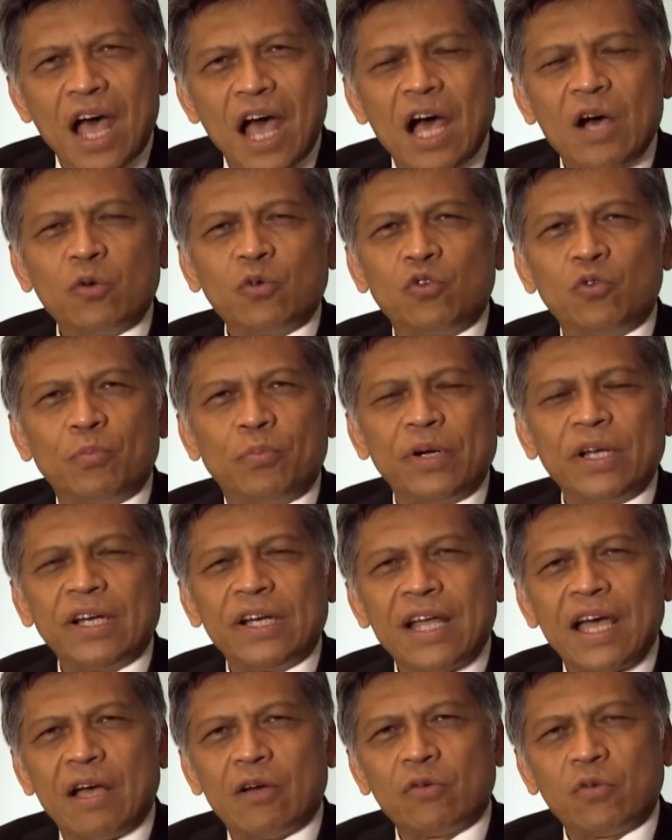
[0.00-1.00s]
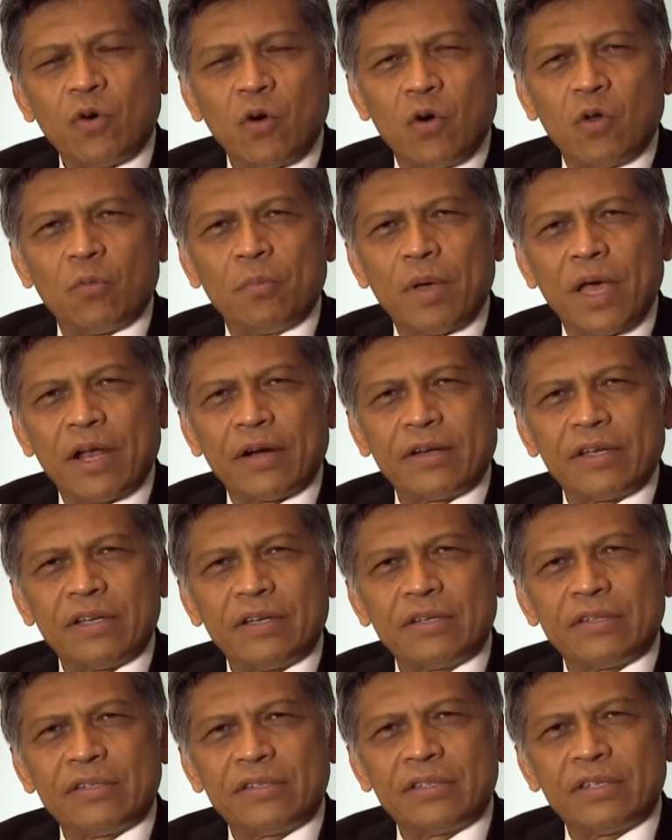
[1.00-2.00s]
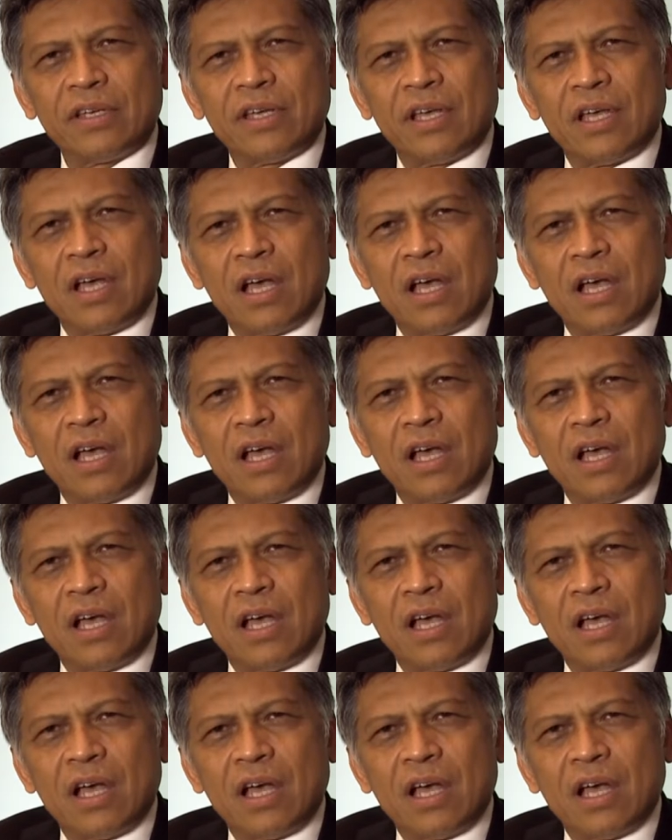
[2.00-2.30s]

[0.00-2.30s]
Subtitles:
How to bring down all barriers,